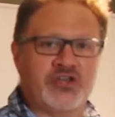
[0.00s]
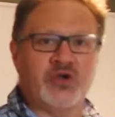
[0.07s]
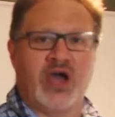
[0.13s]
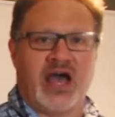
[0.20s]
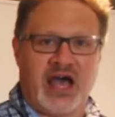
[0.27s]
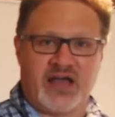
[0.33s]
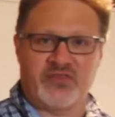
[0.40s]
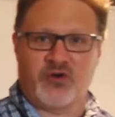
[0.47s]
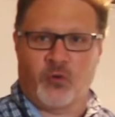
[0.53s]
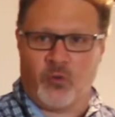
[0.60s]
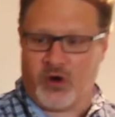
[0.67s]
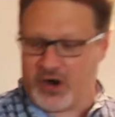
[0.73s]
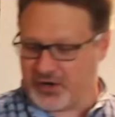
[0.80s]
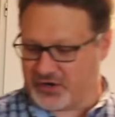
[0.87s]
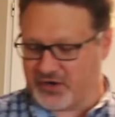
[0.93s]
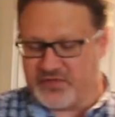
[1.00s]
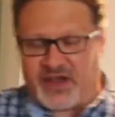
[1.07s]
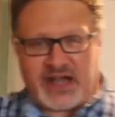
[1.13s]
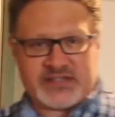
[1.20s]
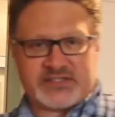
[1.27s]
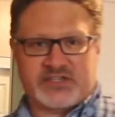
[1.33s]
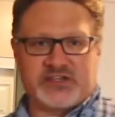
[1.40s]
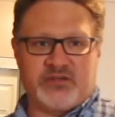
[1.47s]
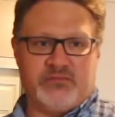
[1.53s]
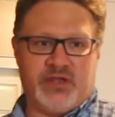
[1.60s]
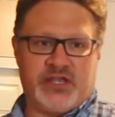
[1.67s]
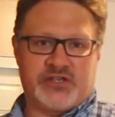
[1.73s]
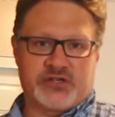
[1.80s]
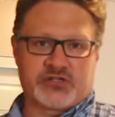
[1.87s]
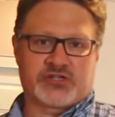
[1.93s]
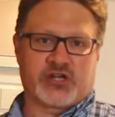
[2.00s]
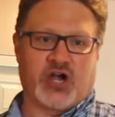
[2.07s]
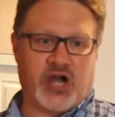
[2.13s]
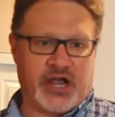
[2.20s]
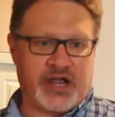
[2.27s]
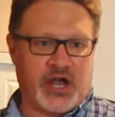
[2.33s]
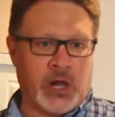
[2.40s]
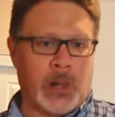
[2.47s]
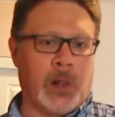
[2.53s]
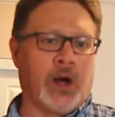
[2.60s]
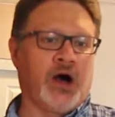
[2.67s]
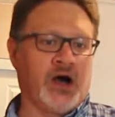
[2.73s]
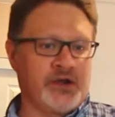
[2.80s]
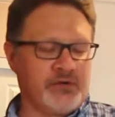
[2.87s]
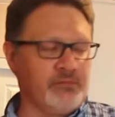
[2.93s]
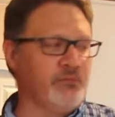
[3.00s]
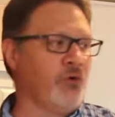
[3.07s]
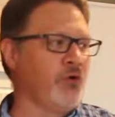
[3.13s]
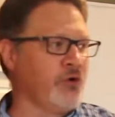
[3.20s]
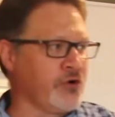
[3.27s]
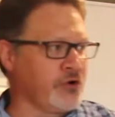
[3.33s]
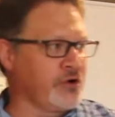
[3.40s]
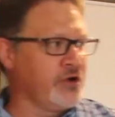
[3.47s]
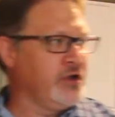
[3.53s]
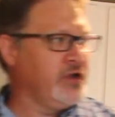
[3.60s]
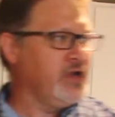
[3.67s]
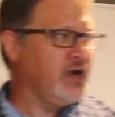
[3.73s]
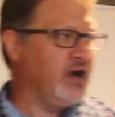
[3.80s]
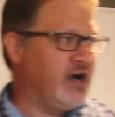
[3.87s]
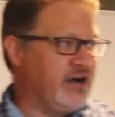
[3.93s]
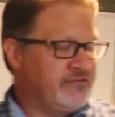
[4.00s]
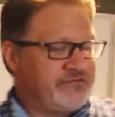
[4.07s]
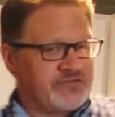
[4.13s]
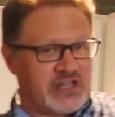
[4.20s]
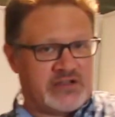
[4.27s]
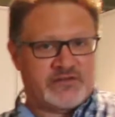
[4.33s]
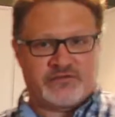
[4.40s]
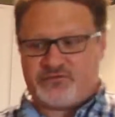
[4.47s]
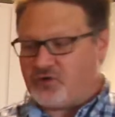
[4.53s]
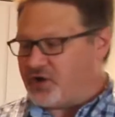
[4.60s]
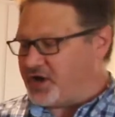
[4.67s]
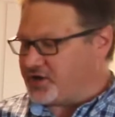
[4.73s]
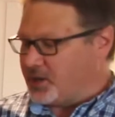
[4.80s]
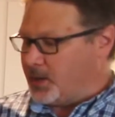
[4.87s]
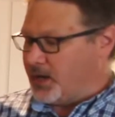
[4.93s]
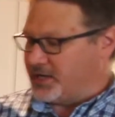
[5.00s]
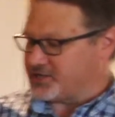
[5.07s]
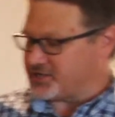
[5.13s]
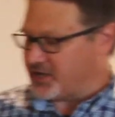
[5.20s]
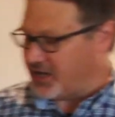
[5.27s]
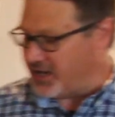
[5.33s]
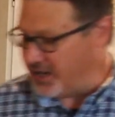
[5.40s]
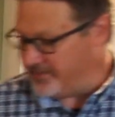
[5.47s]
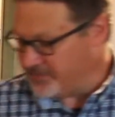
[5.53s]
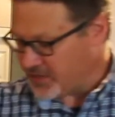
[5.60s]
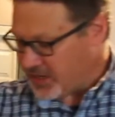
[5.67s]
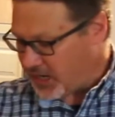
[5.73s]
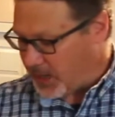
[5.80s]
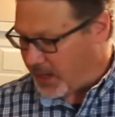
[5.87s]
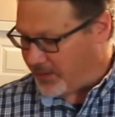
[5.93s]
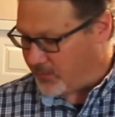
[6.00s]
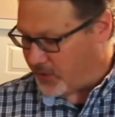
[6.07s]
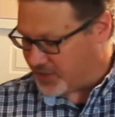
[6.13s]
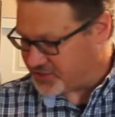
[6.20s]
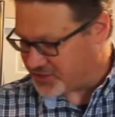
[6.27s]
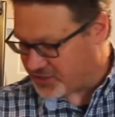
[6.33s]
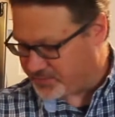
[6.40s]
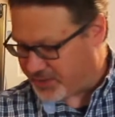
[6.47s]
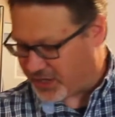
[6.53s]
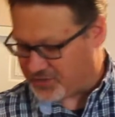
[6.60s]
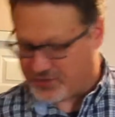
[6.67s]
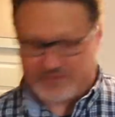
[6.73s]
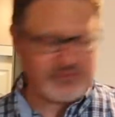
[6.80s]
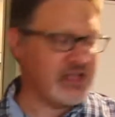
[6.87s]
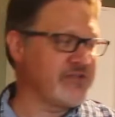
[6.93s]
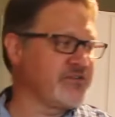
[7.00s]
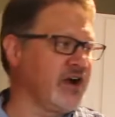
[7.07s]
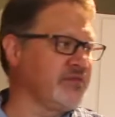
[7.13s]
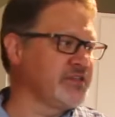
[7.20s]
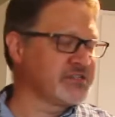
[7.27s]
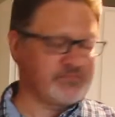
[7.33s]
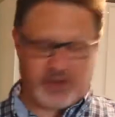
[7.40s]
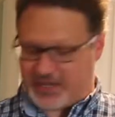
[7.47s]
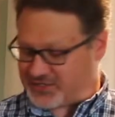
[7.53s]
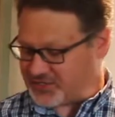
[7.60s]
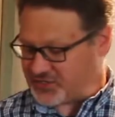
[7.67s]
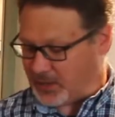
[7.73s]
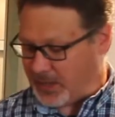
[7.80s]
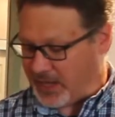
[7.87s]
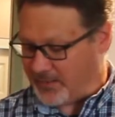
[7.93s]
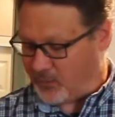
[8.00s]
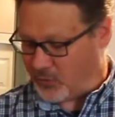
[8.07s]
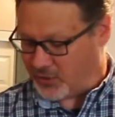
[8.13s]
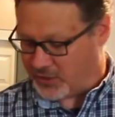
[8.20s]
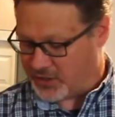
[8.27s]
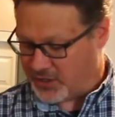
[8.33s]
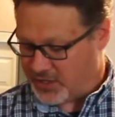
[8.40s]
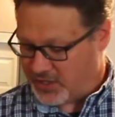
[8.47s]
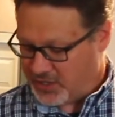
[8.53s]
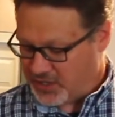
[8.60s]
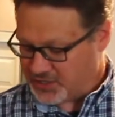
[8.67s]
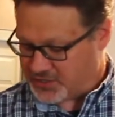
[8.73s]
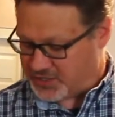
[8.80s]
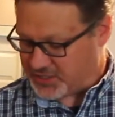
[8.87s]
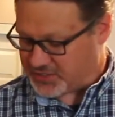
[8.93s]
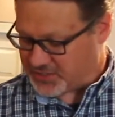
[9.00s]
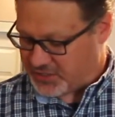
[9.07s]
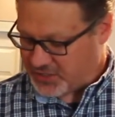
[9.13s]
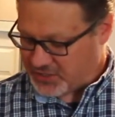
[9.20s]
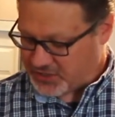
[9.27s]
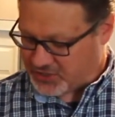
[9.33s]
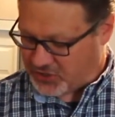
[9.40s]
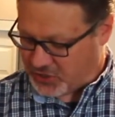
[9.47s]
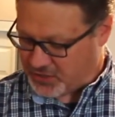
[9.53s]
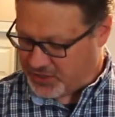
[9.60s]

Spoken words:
you add the water. That's going to make your chai a lot more flavorful and a lot more. It's going to bring out the flavor of the spices a lot more. Just stir